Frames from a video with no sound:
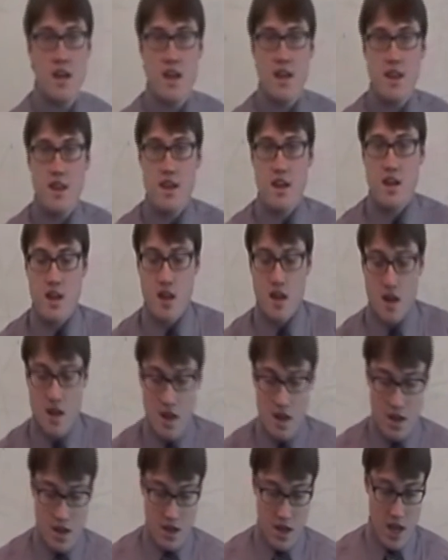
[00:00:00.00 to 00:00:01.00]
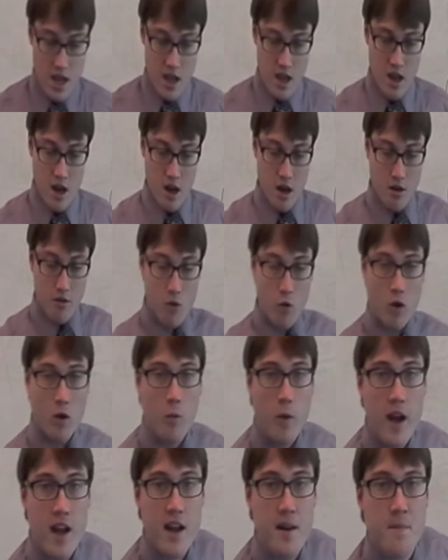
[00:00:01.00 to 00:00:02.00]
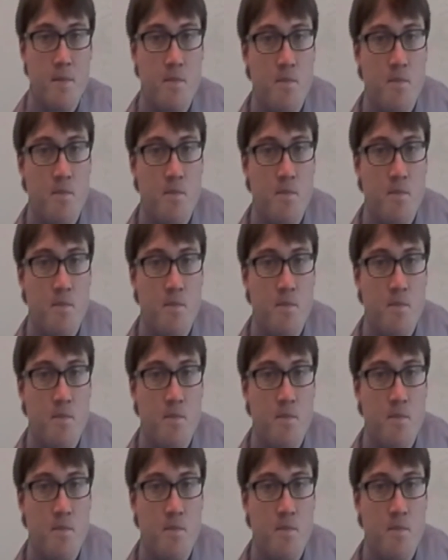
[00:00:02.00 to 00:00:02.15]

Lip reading: the king of Norway?